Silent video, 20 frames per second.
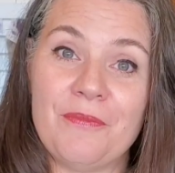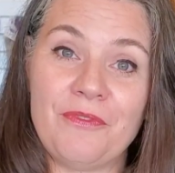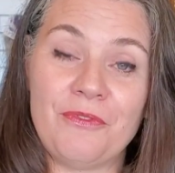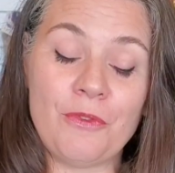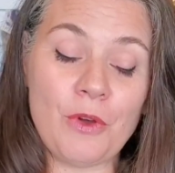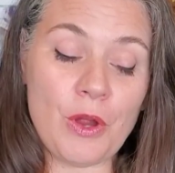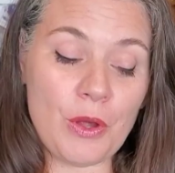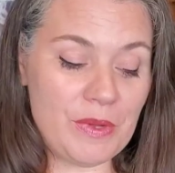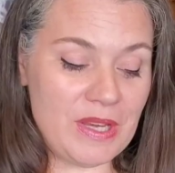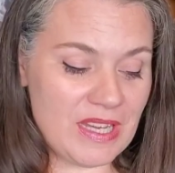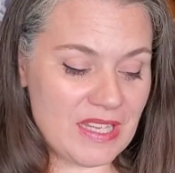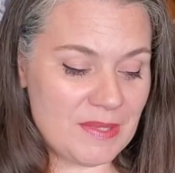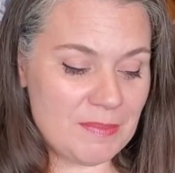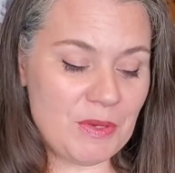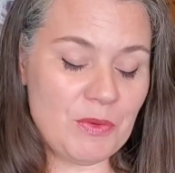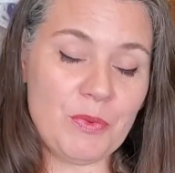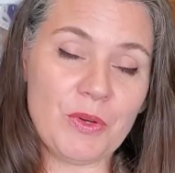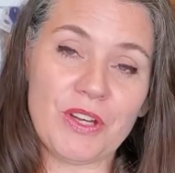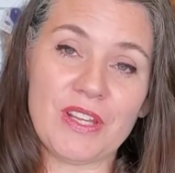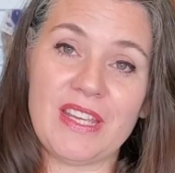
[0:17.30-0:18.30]
Rowan has
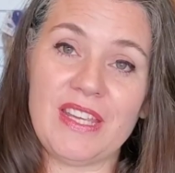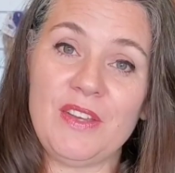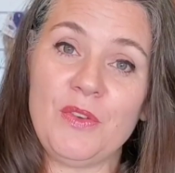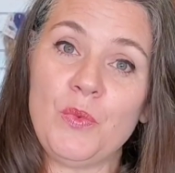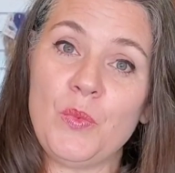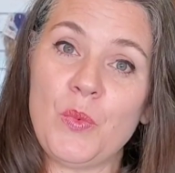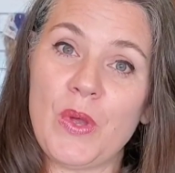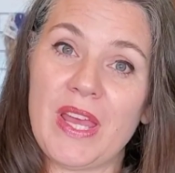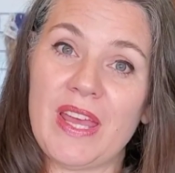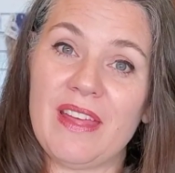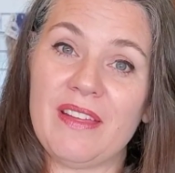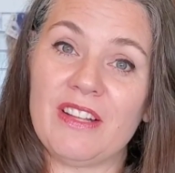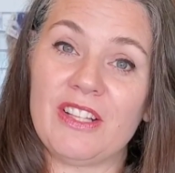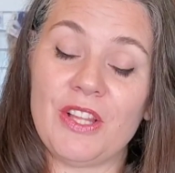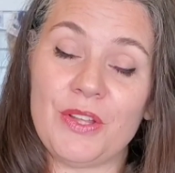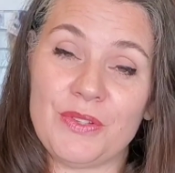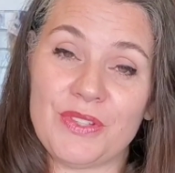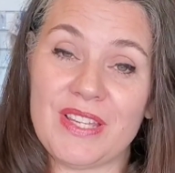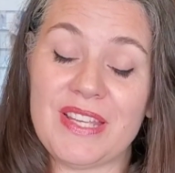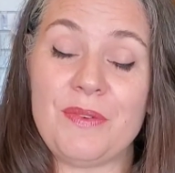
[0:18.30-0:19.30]
been working
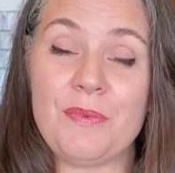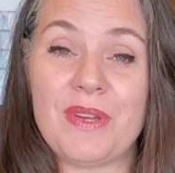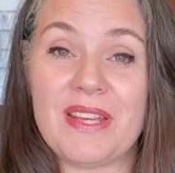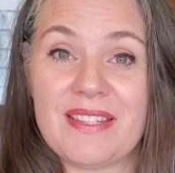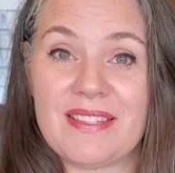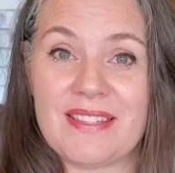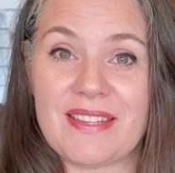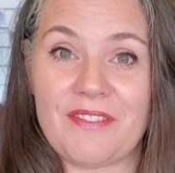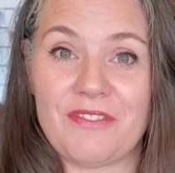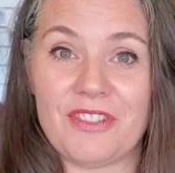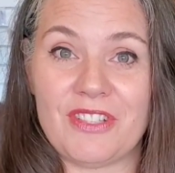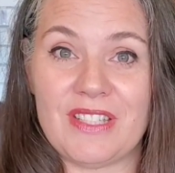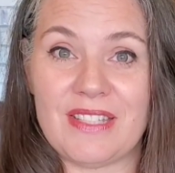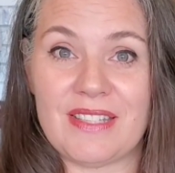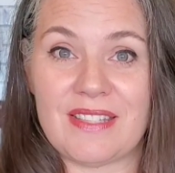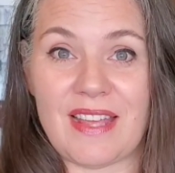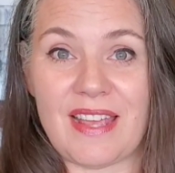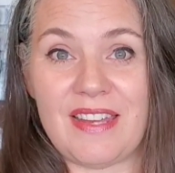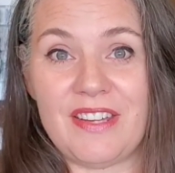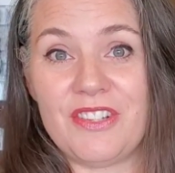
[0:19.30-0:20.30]
closely with several
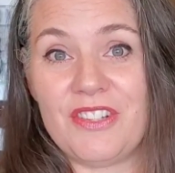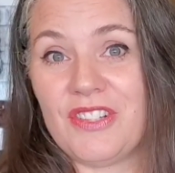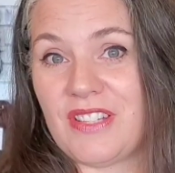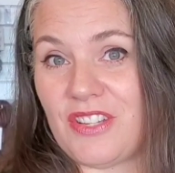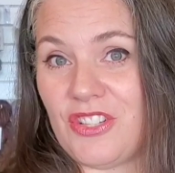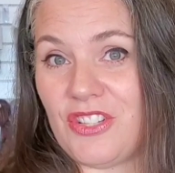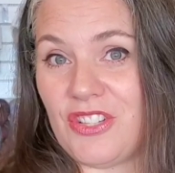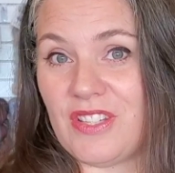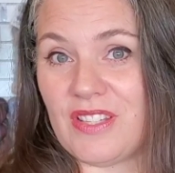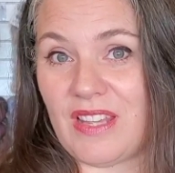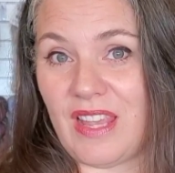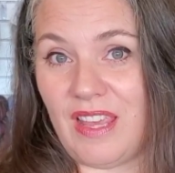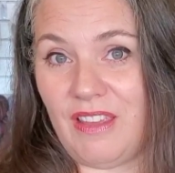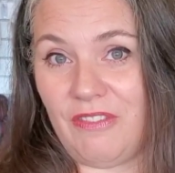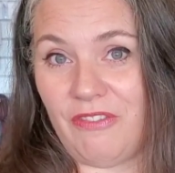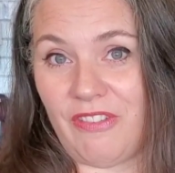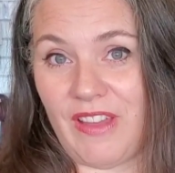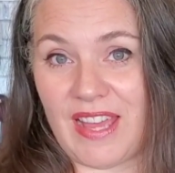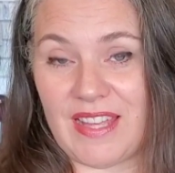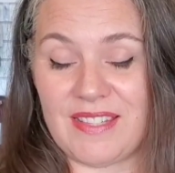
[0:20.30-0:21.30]
designers such as Kay
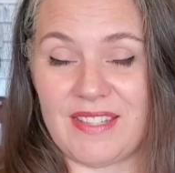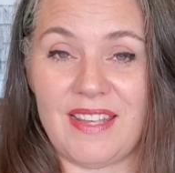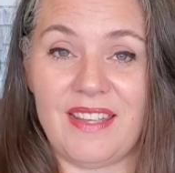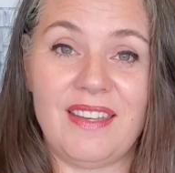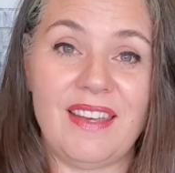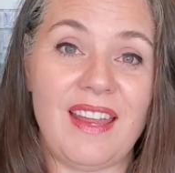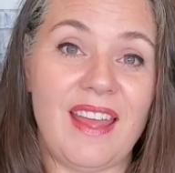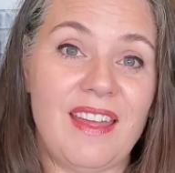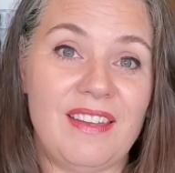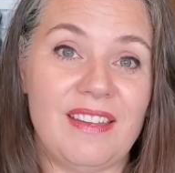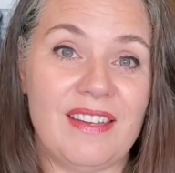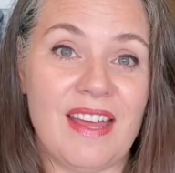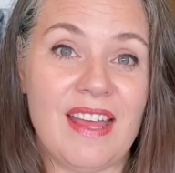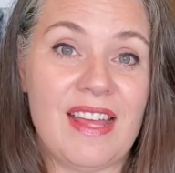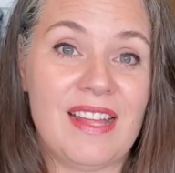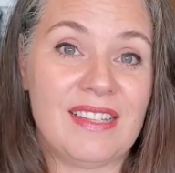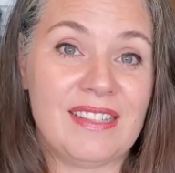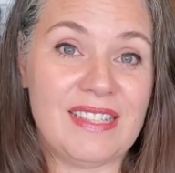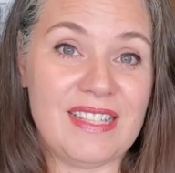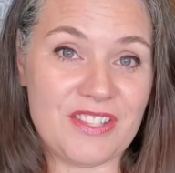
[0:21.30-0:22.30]
Fassett and
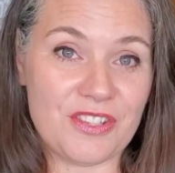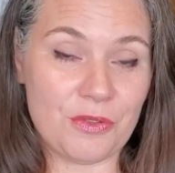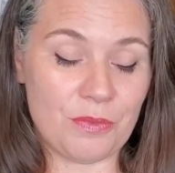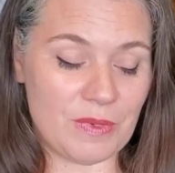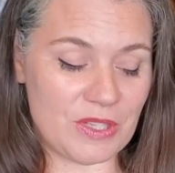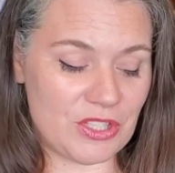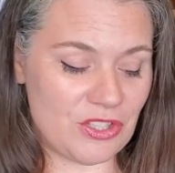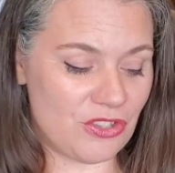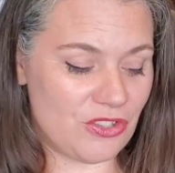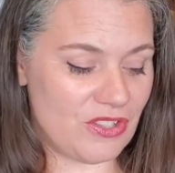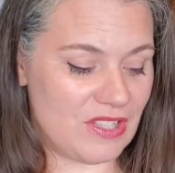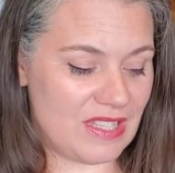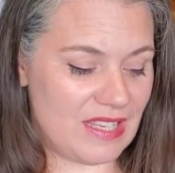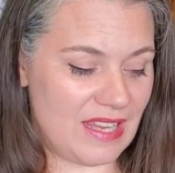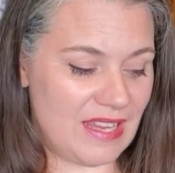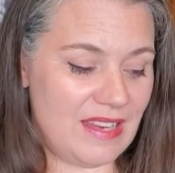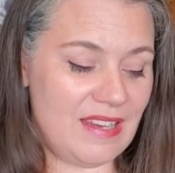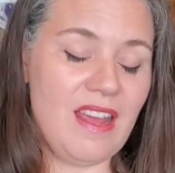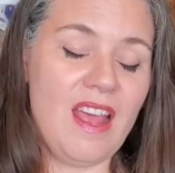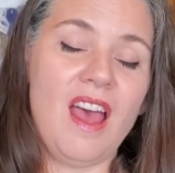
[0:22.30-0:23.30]
Lisa
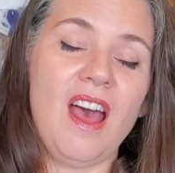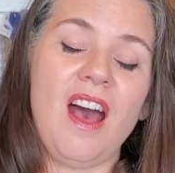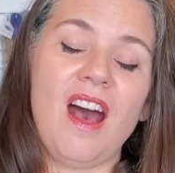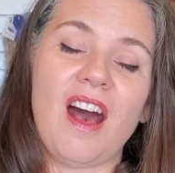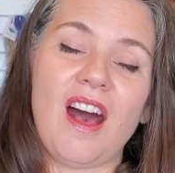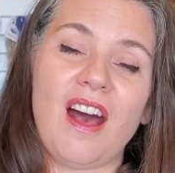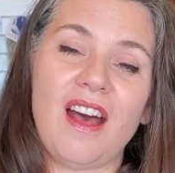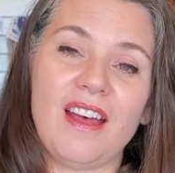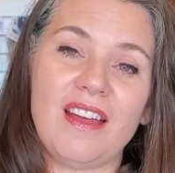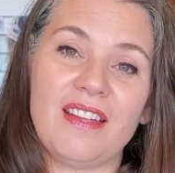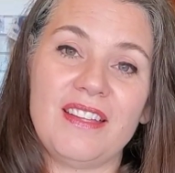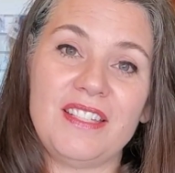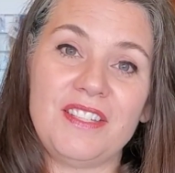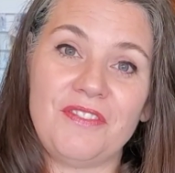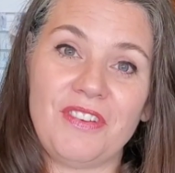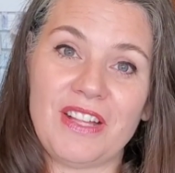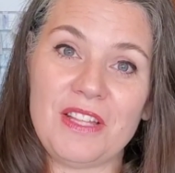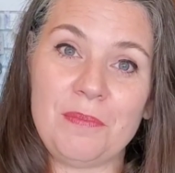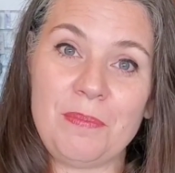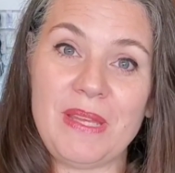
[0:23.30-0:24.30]
Richardson on
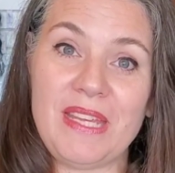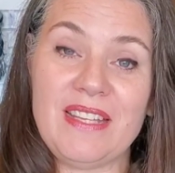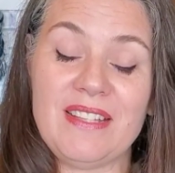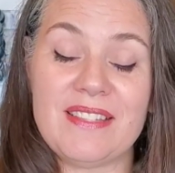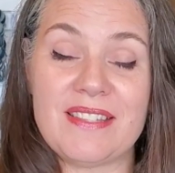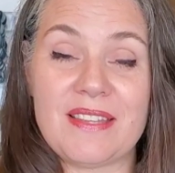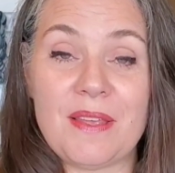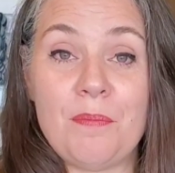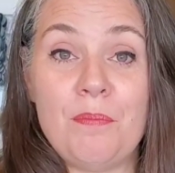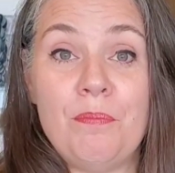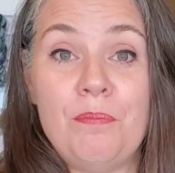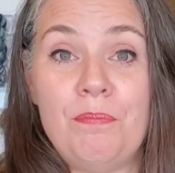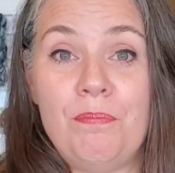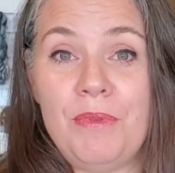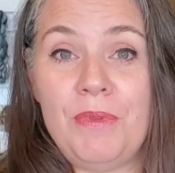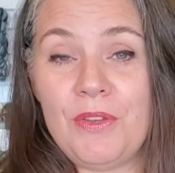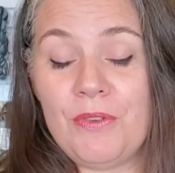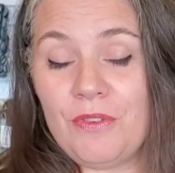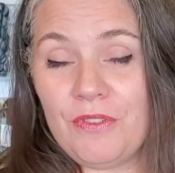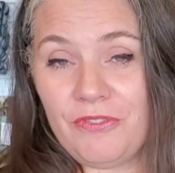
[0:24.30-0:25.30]
developing some
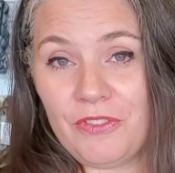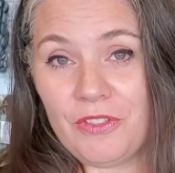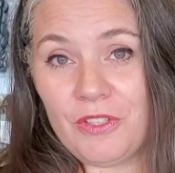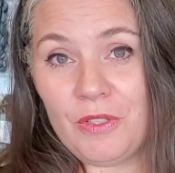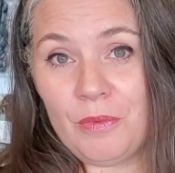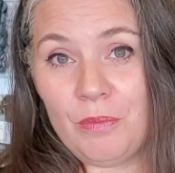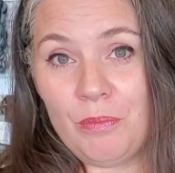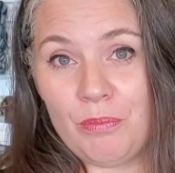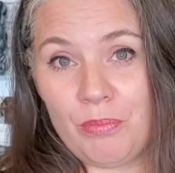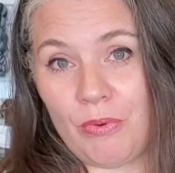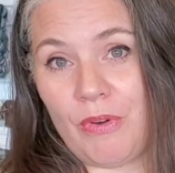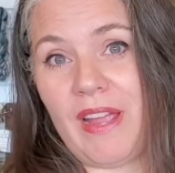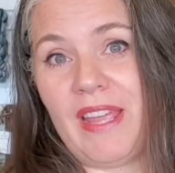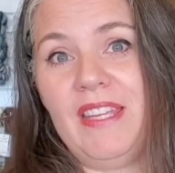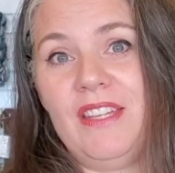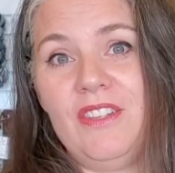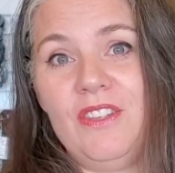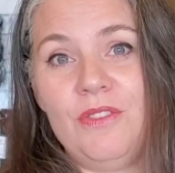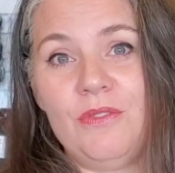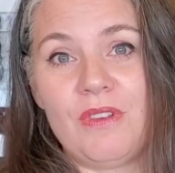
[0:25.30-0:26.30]
beautiful,
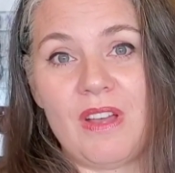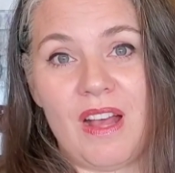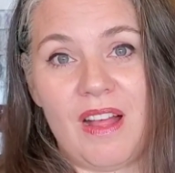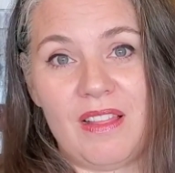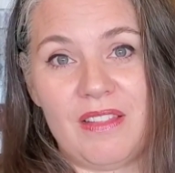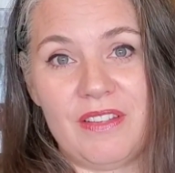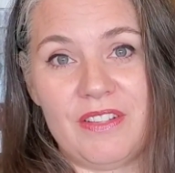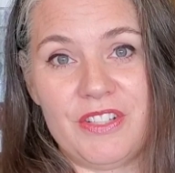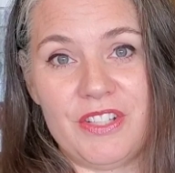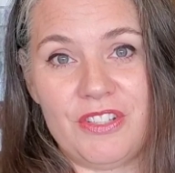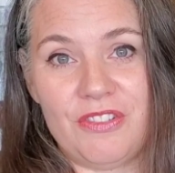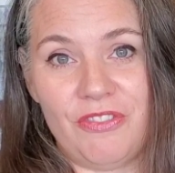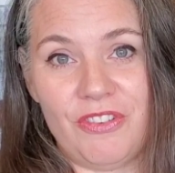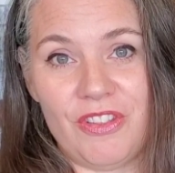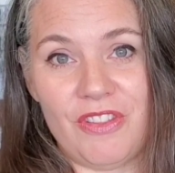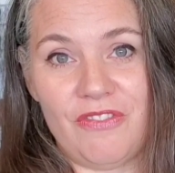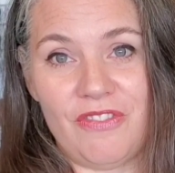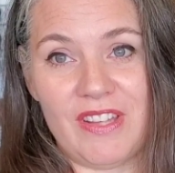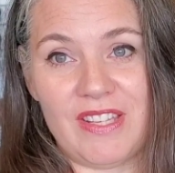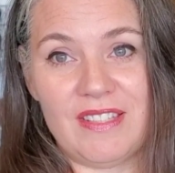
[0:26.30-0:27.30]
bright new colors for
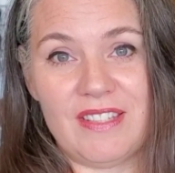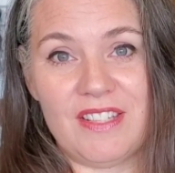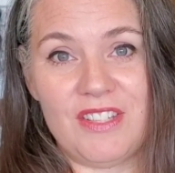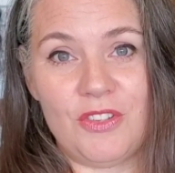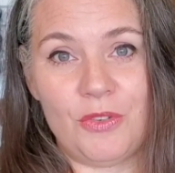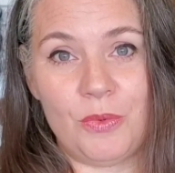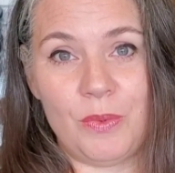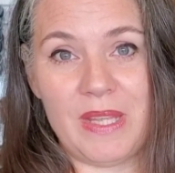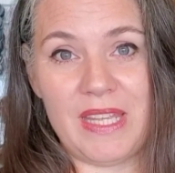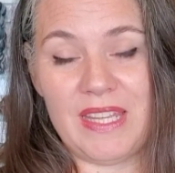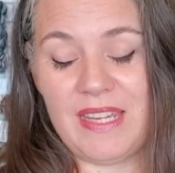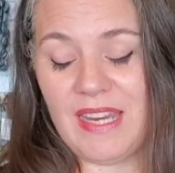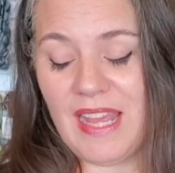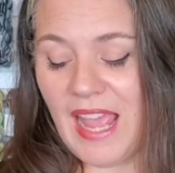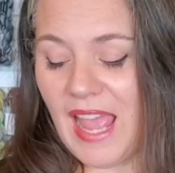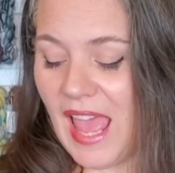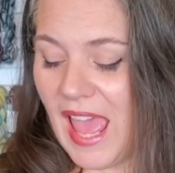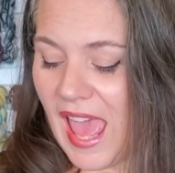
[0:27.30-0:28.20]
the felted tweed,